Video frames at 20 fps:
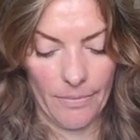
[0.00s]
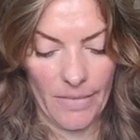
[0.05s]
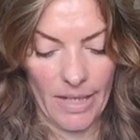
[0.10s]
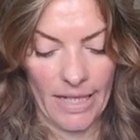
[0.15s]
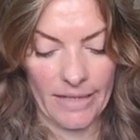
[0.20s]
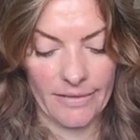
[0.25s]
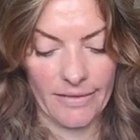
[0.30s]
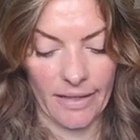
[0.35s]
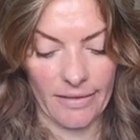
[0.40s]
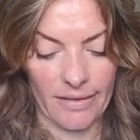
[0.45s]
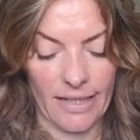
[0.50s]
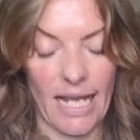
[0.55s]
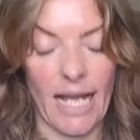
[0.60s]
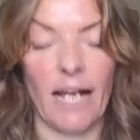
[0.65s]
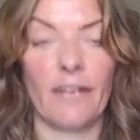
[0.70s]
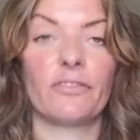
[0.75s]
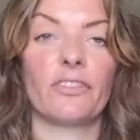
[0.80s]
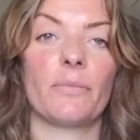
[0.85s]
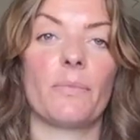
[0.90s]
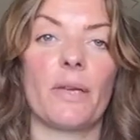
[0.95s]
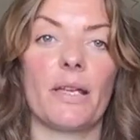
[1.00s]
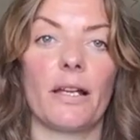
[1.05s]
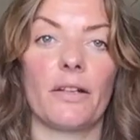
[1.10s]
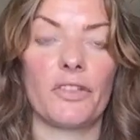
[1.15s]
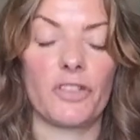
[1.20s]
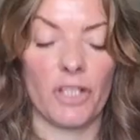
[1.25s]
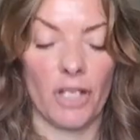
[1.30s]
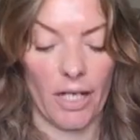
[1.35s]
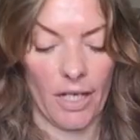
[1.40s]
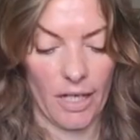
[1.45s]
It doesn't have to be a
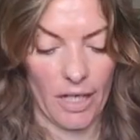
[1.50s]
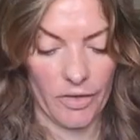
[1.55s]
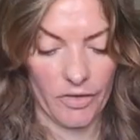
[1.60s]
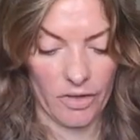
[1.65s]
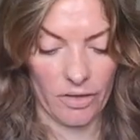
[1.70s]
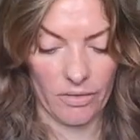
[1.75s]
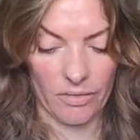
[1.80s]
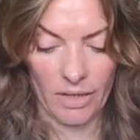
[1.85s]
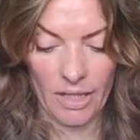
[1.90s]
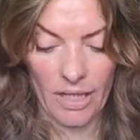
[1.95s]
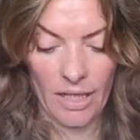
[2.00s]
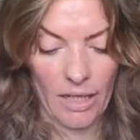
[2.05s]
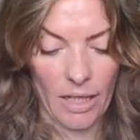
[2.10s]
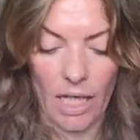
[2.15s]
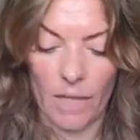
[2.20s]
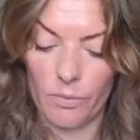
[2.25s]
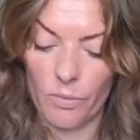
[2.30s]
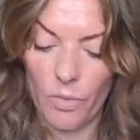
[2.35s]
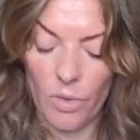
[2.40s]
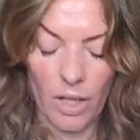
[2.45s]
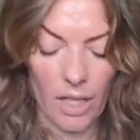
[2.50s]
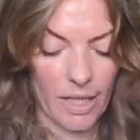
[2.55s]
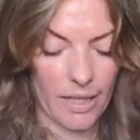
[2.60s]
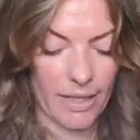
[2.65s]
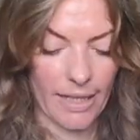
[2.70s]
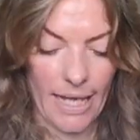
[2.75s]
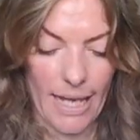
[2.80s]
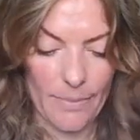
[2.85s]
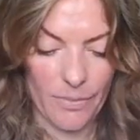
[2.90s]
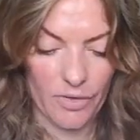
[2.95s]
church, and
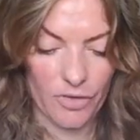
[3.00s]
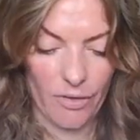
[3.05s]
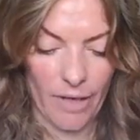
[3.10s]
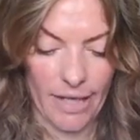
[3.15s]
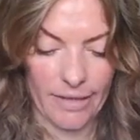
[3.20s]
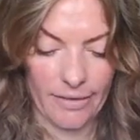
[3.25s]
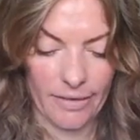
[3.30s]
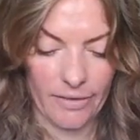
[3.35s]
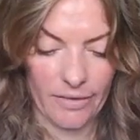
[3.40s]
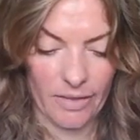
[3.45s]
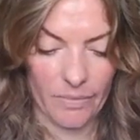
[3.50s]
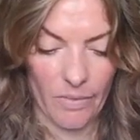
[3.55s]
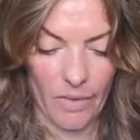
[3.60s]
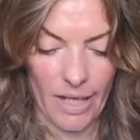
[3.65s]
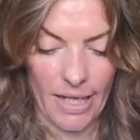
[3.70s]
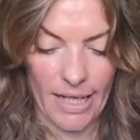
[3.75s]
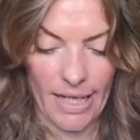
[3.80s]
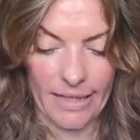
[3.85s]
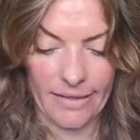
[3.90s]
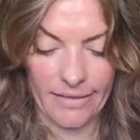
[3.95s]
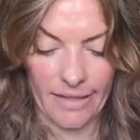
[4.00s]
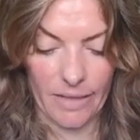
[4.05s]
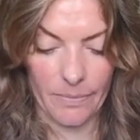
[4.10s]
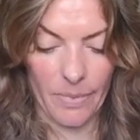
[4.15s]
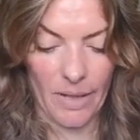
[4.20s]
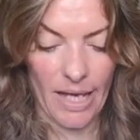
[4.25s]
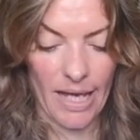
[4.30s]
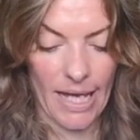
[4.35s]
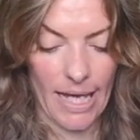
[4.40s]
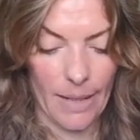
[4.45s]
work came straight into my head. So
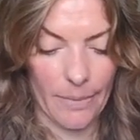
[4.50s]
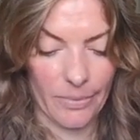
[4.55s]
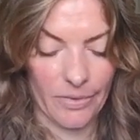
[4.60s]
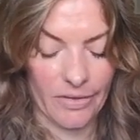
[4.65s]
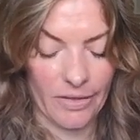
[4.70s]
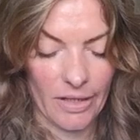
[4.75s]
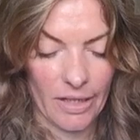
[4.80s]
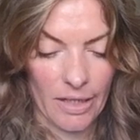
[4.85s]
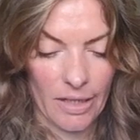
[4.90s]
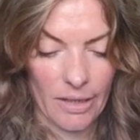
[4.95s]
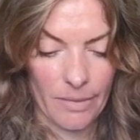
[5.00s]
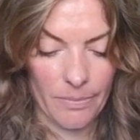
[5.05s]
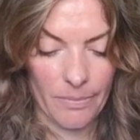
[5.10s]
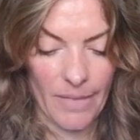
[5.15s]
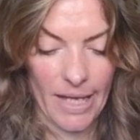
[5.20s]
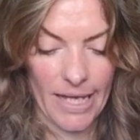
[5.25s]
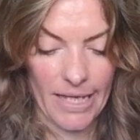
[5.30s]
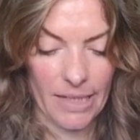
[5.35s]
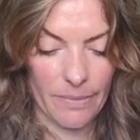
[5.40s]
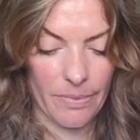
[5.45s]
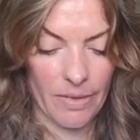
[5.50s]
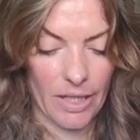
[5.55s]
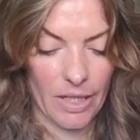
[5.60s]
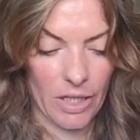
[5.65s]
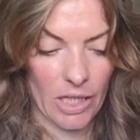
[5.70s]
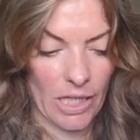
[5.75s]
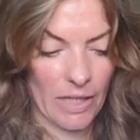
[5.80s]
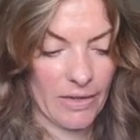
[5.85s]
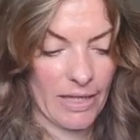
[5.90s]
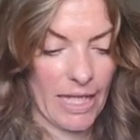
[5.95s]
perhaps,
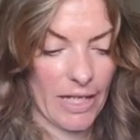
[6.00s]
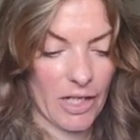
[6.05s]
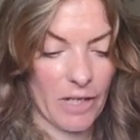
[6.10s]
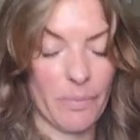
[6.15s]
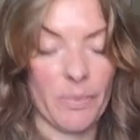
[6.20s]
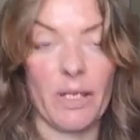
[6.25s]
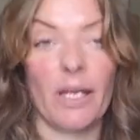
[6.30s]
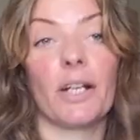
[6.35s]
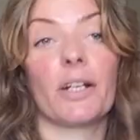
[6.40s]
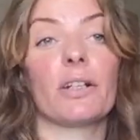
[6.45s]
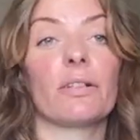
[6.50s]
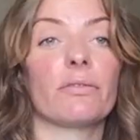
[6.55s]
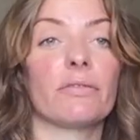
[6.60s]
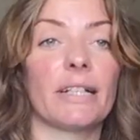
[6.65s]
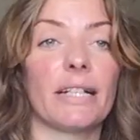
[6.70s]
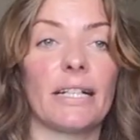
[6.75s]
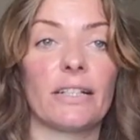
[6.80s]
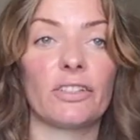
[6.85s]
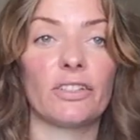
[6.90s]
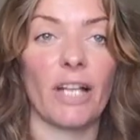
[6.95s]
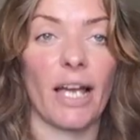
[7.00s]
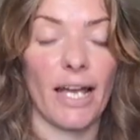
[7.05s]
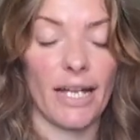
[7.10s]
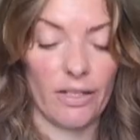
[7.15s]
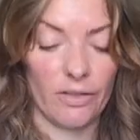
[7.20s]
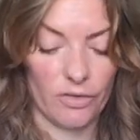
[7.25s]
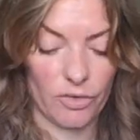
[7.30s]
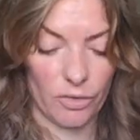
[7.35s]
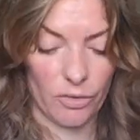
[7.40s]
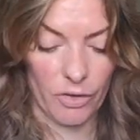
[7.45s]
maybe there could be a career
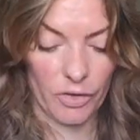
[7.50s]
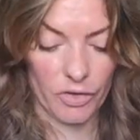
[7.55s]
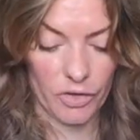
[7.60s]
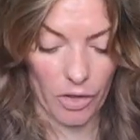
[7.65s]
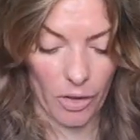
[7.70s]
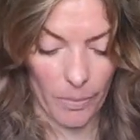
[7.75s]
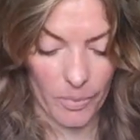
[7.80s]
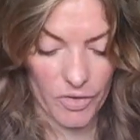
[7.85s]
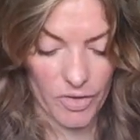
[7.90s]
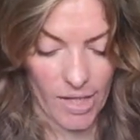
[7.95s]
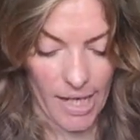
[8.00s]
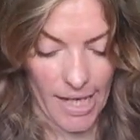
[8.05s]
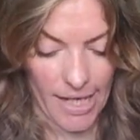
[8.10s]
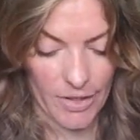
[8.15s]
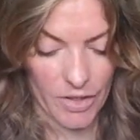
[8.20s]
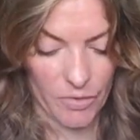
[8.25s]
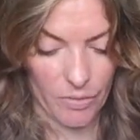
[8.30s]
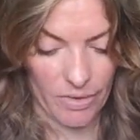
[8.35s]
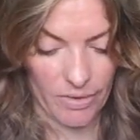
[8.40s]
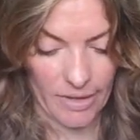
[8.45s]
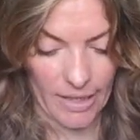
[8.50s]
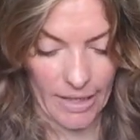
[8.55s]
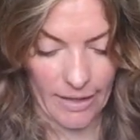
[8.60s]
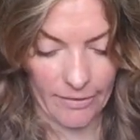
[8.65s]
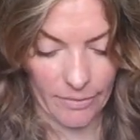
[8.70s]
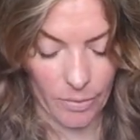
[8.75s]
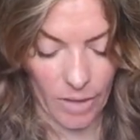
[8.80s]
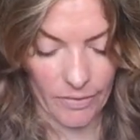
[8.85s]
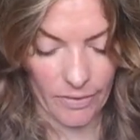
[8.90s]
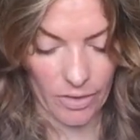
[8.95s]
change or a job change with
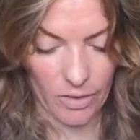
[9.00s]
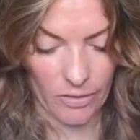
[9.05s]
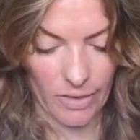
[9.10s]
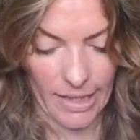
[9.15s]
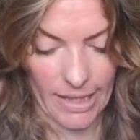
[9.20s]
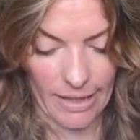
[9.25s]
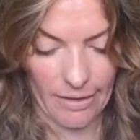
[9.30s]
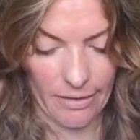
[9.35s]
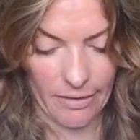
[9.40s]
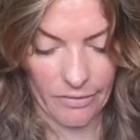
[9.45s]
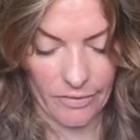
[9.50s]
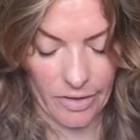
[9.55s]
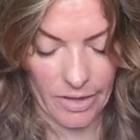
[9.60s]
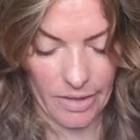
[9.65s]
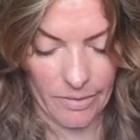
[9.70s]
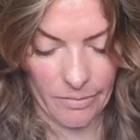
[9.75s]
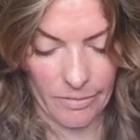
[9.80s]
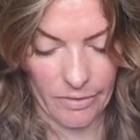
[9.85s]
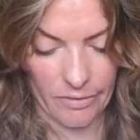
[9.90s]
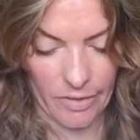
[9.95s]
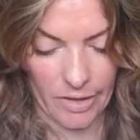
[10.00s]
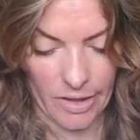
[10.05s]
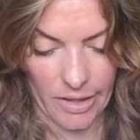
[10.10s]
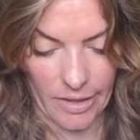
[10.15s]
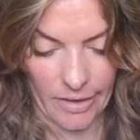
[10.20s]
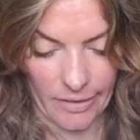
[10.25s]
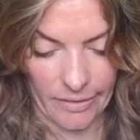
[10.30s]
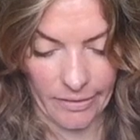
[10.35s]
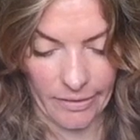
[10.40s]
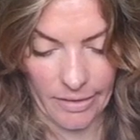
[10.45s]
this. Why have I got the Hierophant in
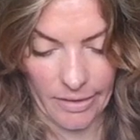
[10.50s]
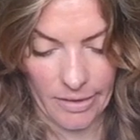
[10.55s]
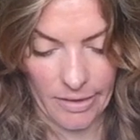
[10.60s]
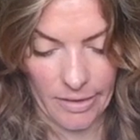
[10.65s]
reverse?